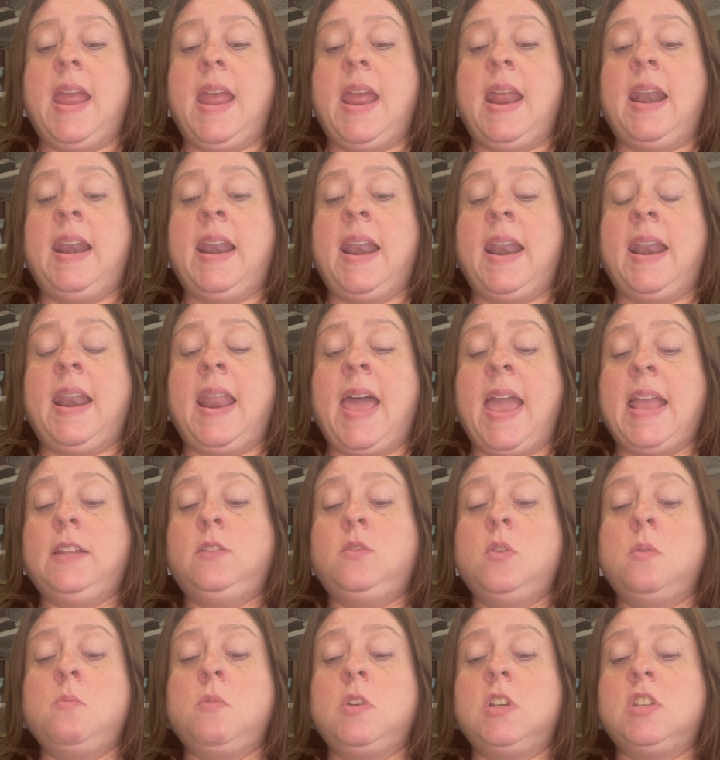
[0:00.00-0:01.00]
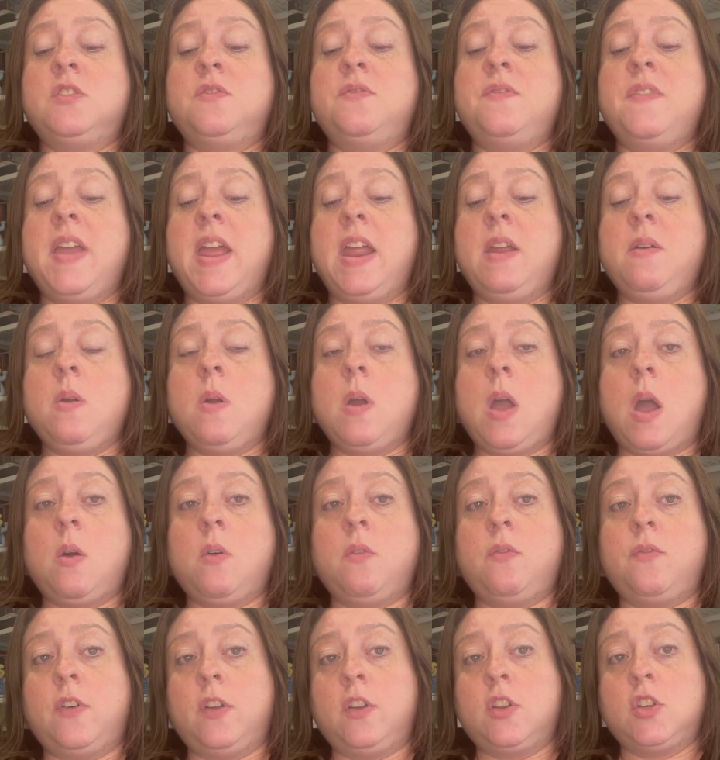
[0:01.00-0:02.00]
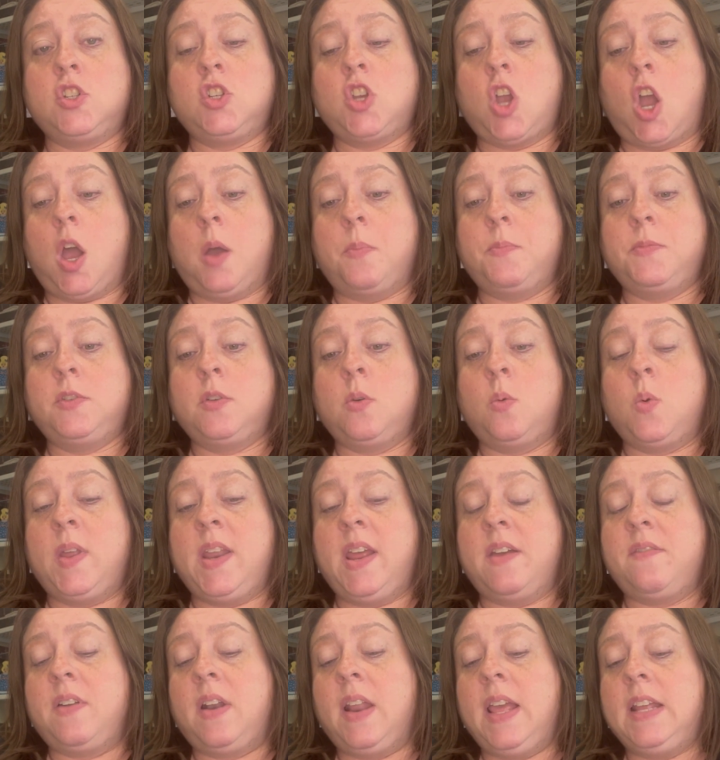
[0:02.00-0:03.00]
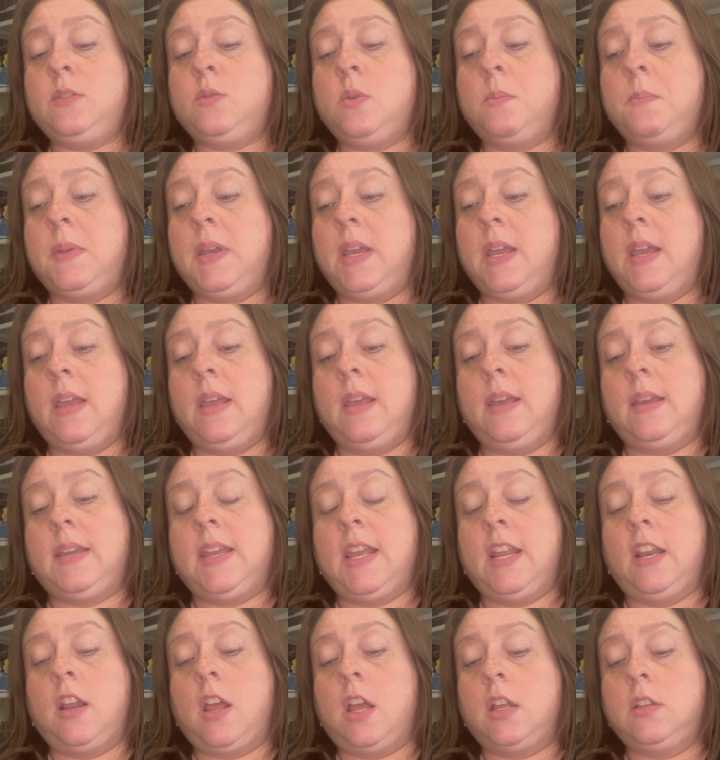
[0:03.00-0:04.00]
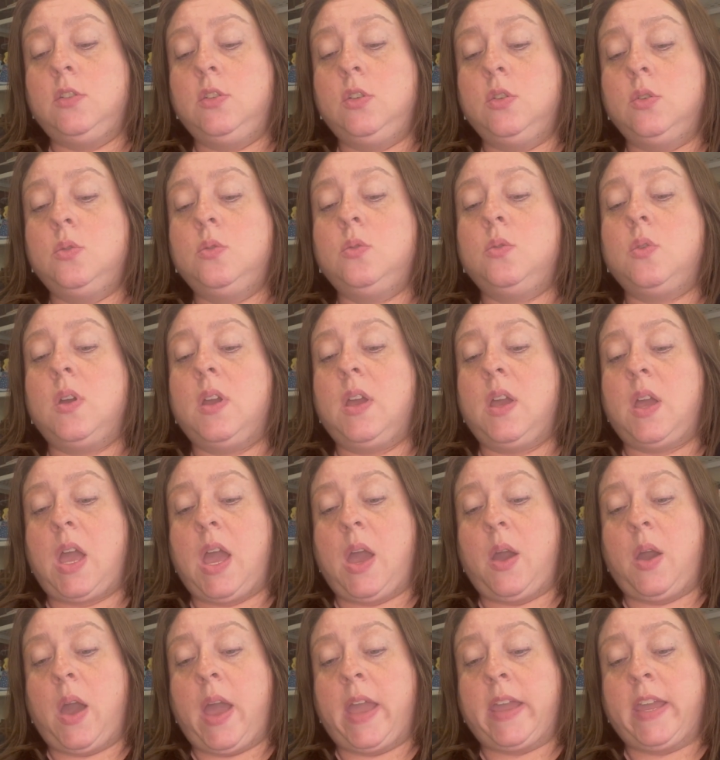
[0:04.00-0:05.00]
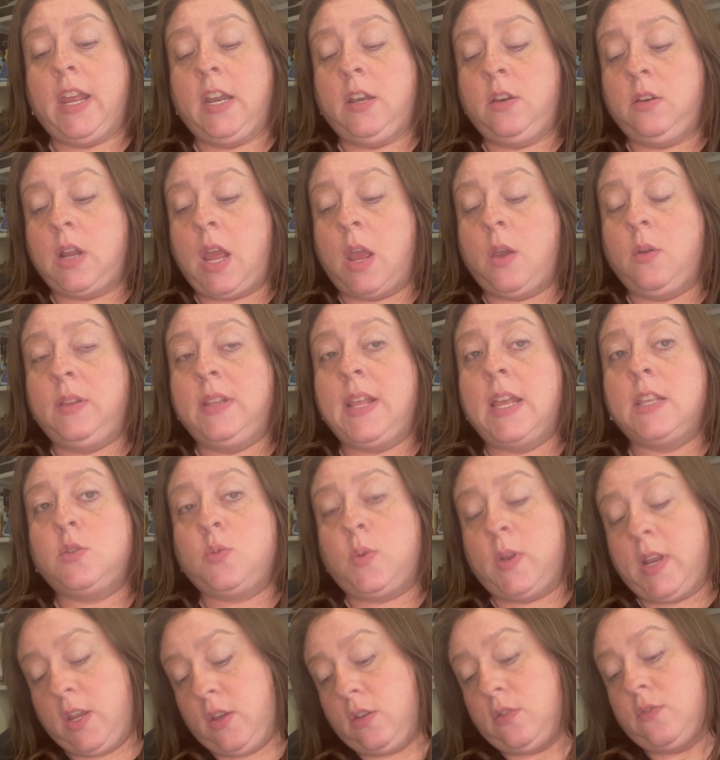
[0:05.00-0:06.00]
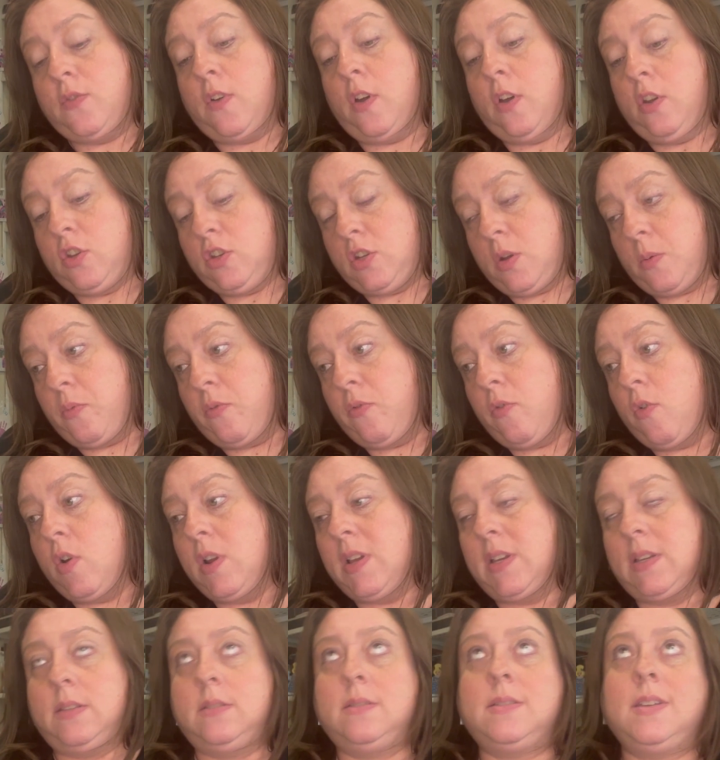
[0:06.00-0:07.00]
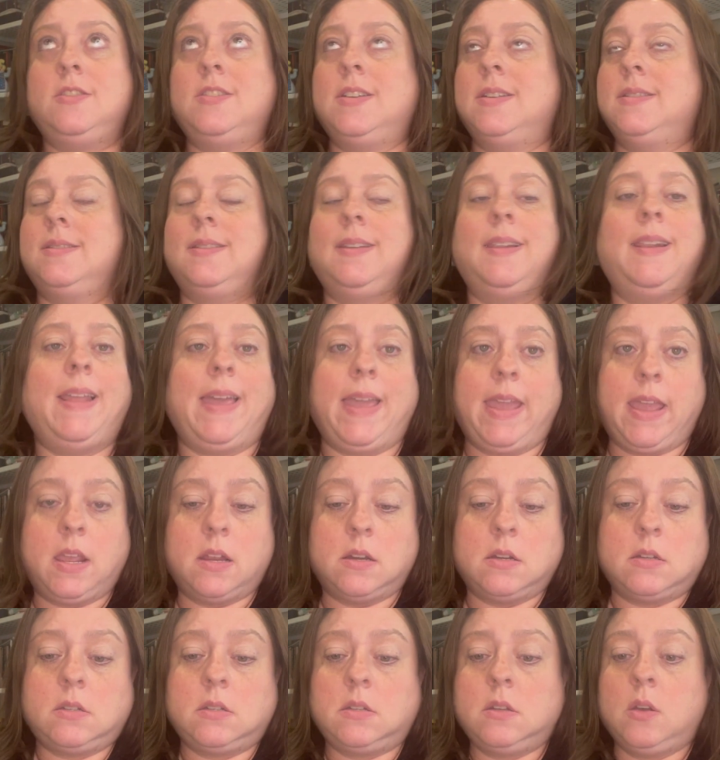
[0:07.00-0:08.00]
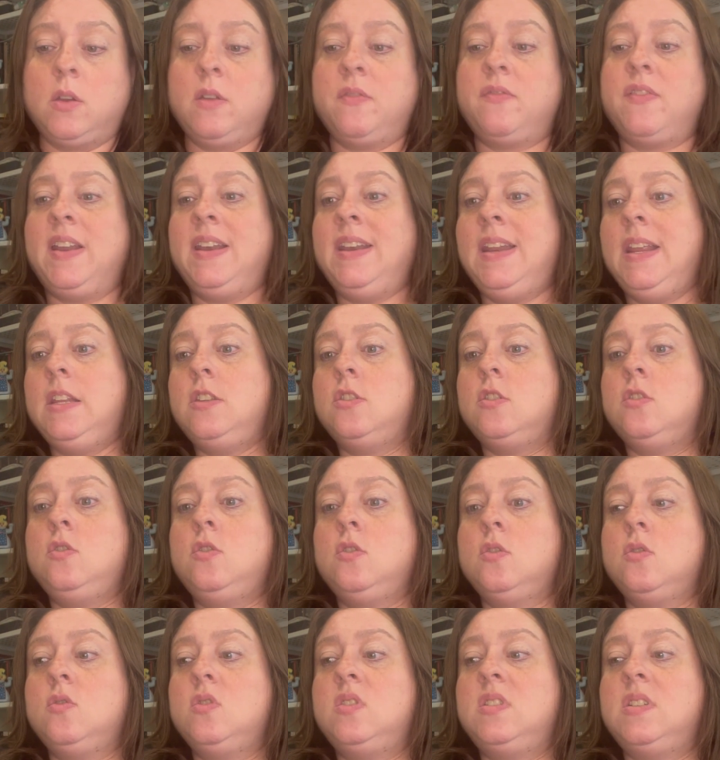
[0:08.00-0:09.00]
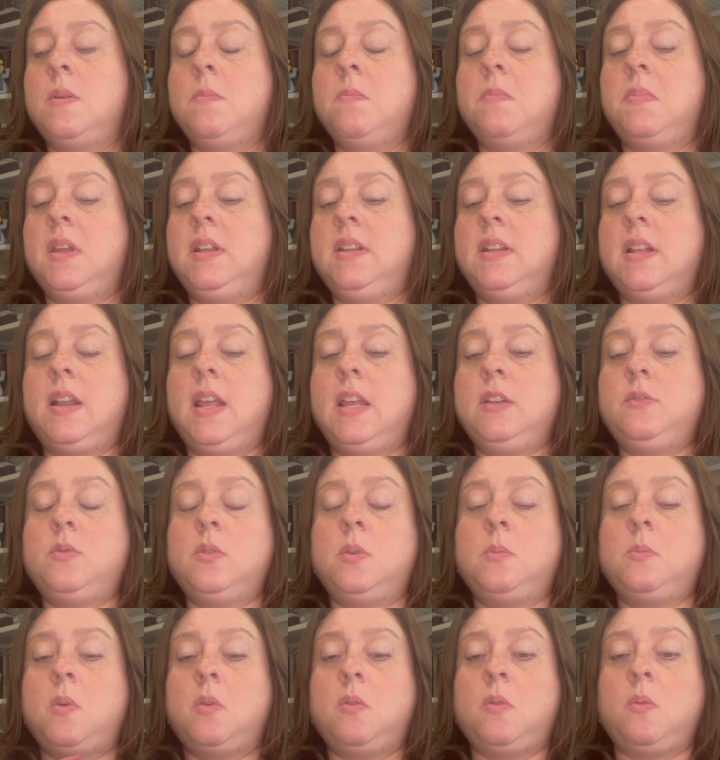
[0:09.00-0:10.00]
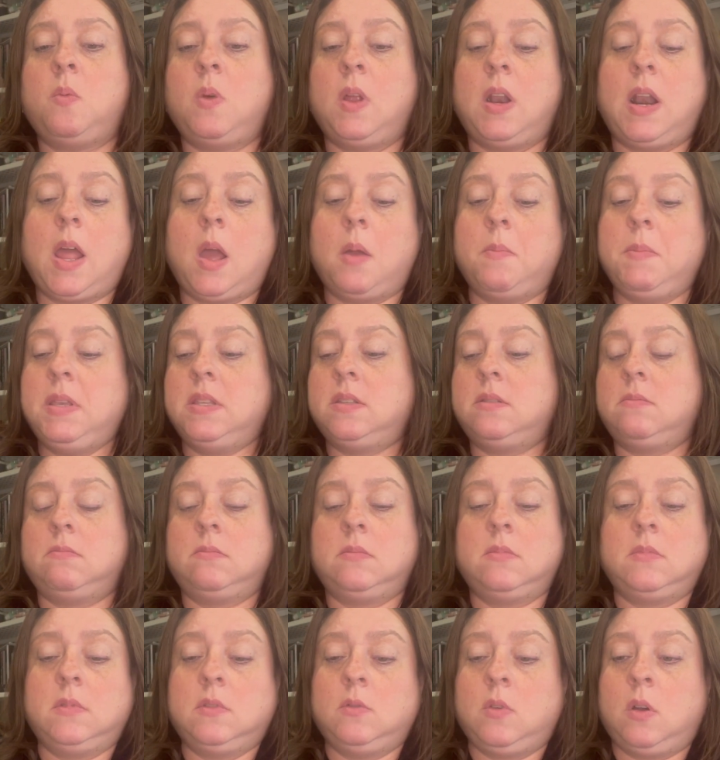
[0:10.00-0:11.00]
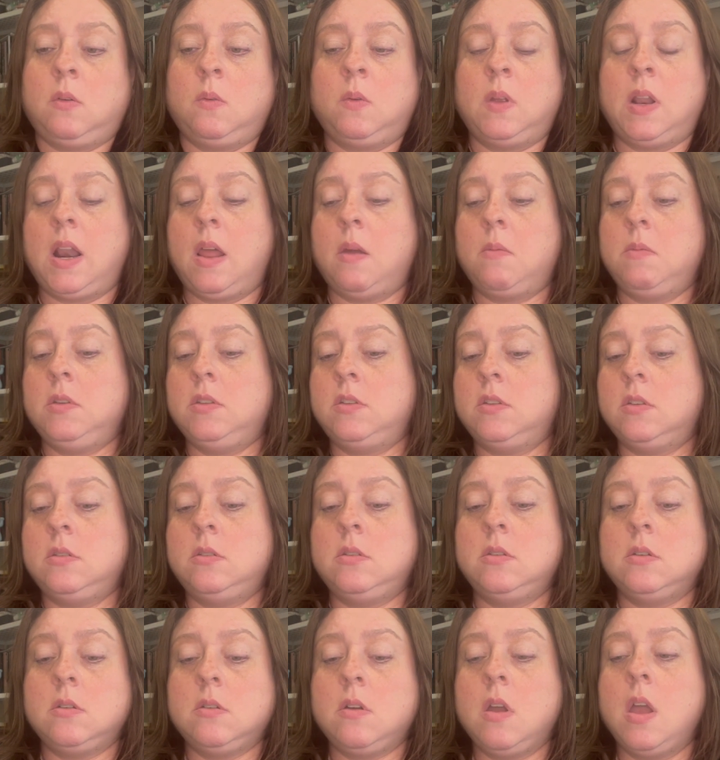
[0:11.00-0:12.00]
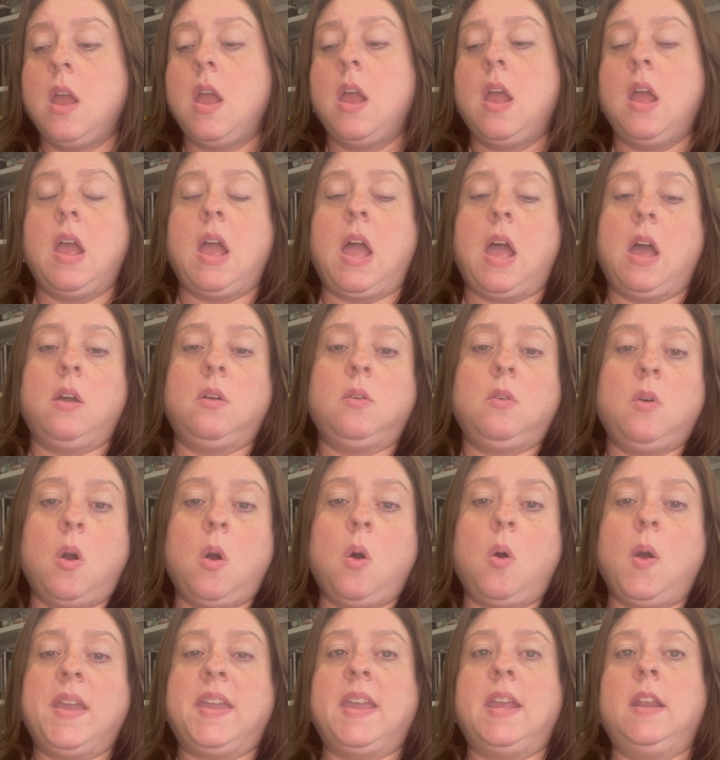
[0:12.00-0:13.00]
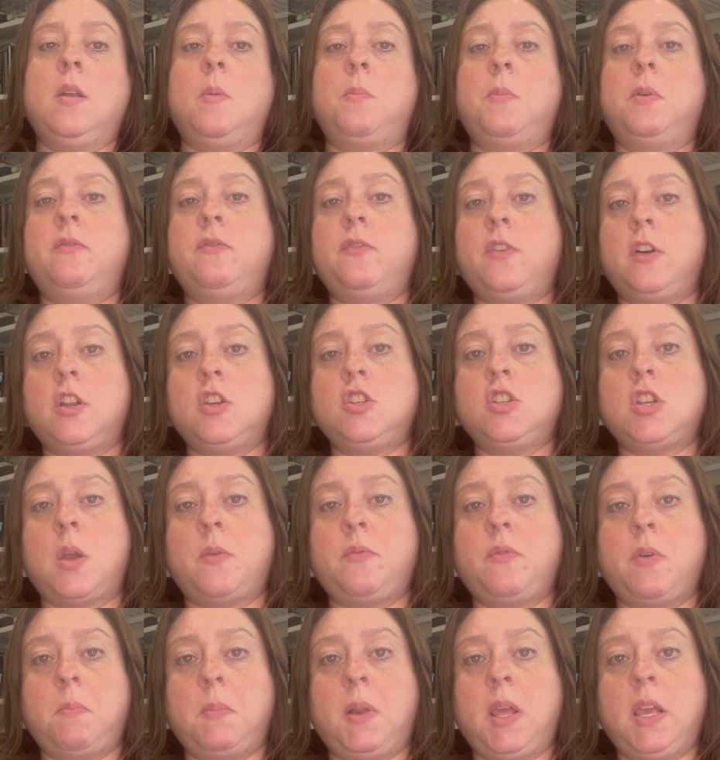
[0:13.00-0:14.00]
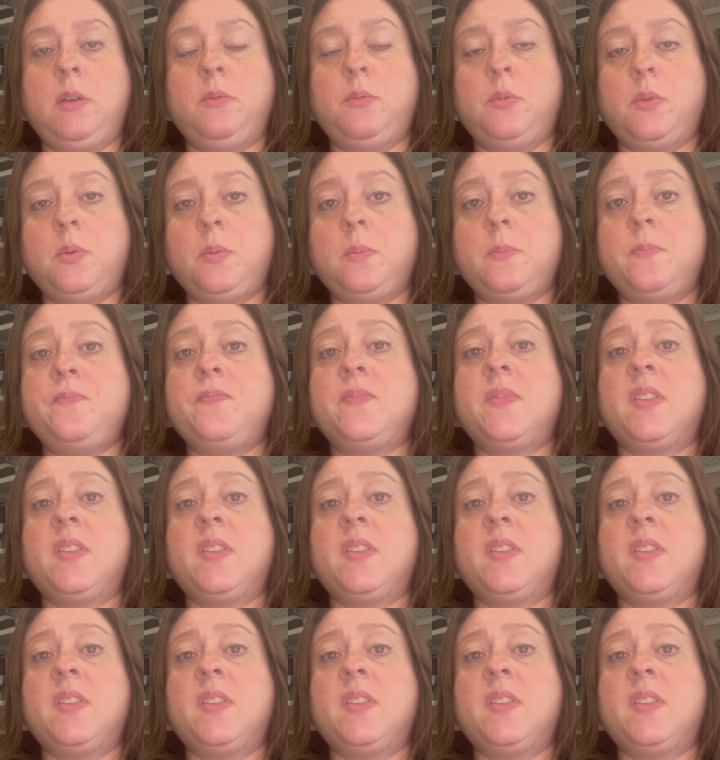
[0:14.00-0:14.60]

Lightroom works very well with Photoshop, so whatever Lightroom cannot do, that's what I use Photoshop for, such as layers. So if I need to do something that Lightroom will allow me to do, I can open Photoshop from Lightroom,